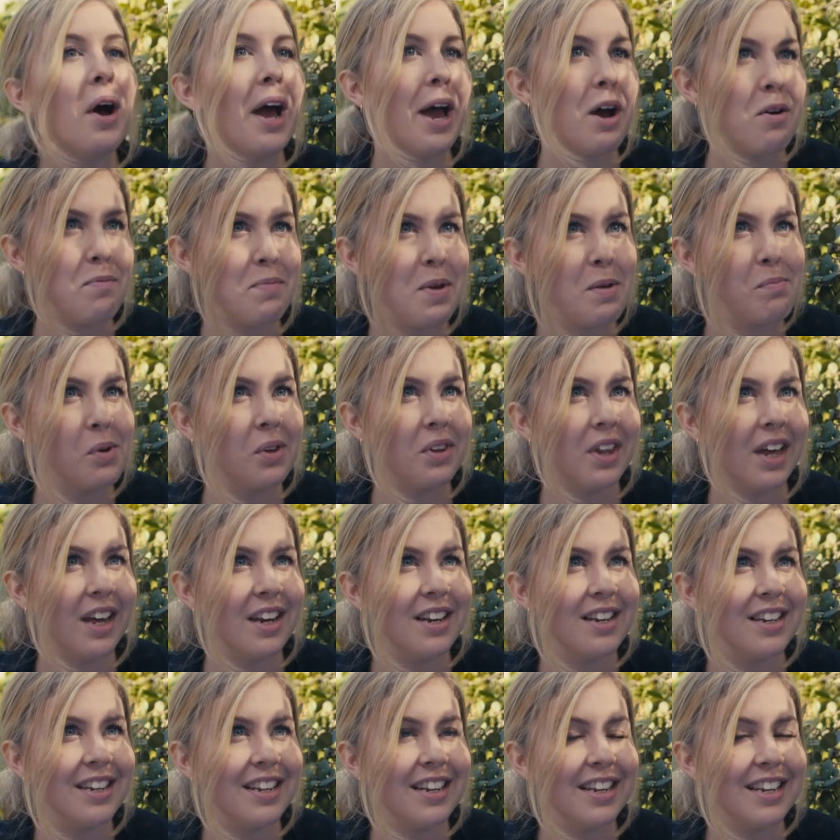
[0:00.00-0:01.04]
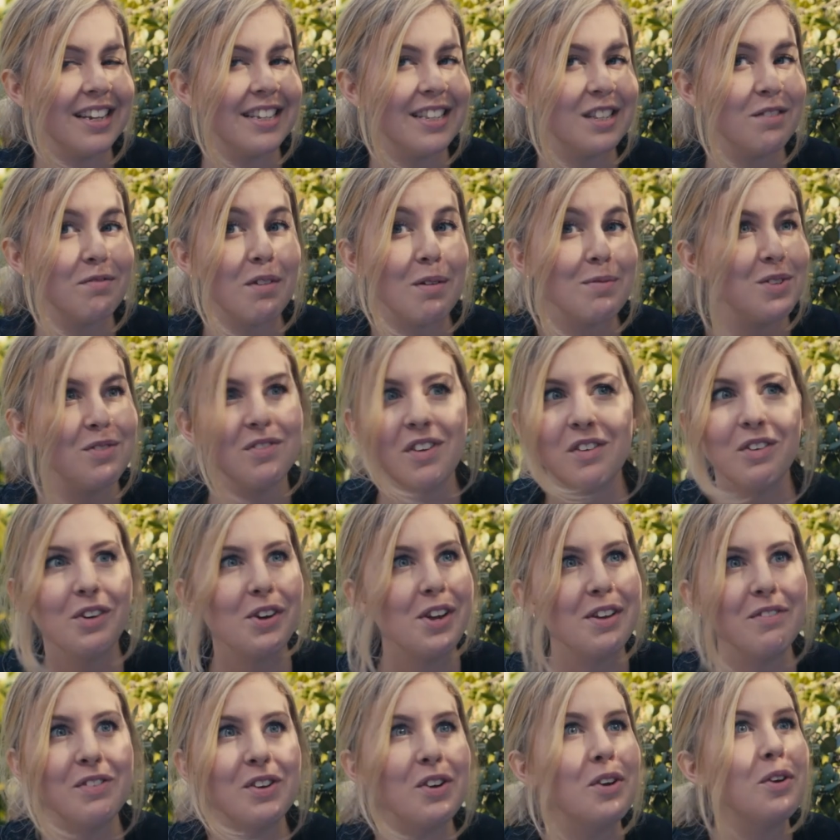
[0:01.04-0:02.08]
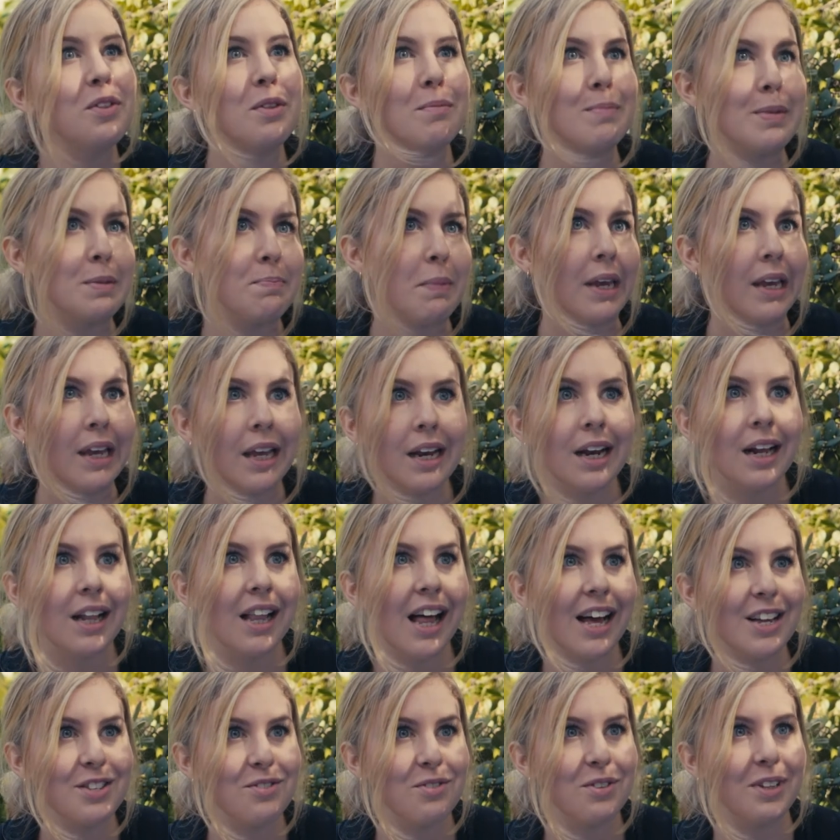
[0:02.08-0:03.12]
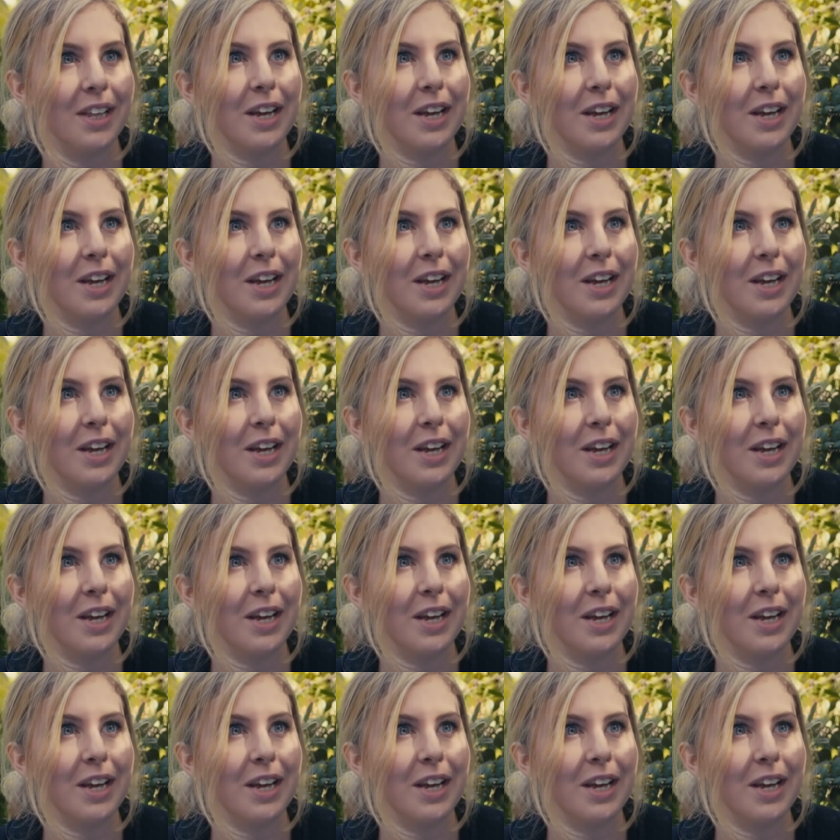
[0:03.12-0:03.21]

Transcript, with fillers: out people that sometimes you've never even heard them speak in a class or a